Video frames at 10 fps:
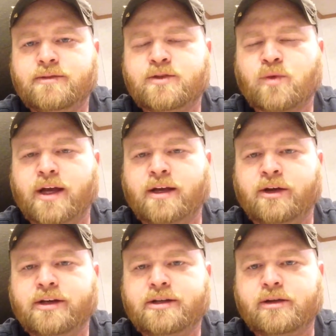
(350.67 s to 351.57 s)
Just waiting on
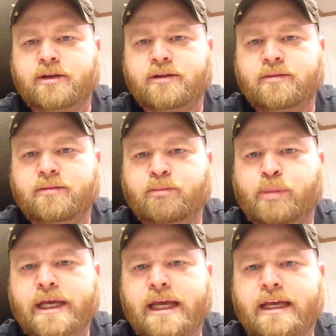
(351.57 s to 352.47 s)
it to
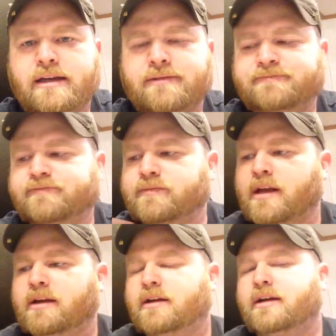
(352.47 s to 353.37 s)
peak.
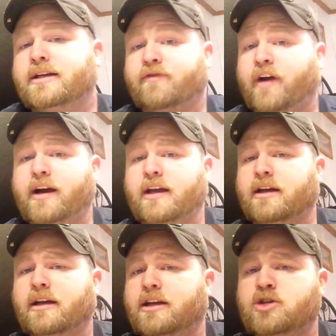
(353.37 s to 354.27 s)
It's a very
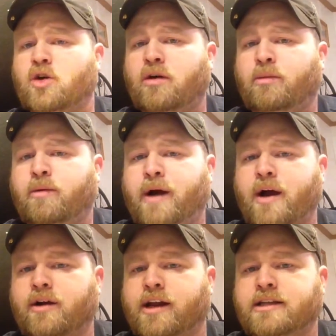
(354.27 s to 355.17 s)
good, enjoyable
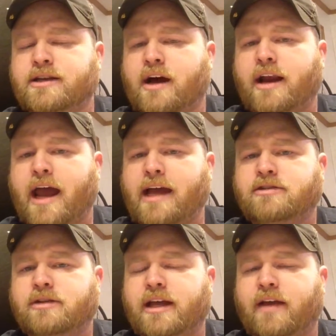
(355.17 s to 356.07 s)
burn. It's not
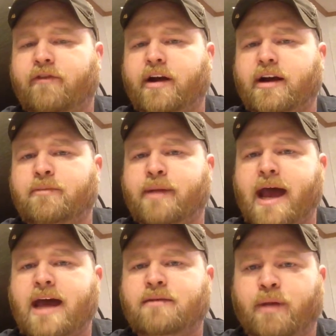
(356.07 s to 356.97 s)
actually a very
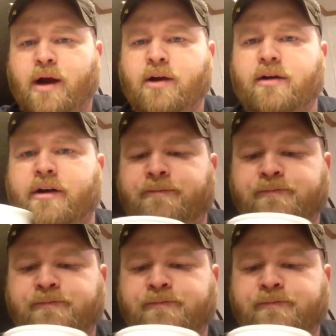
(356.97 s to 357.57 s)
bad burn.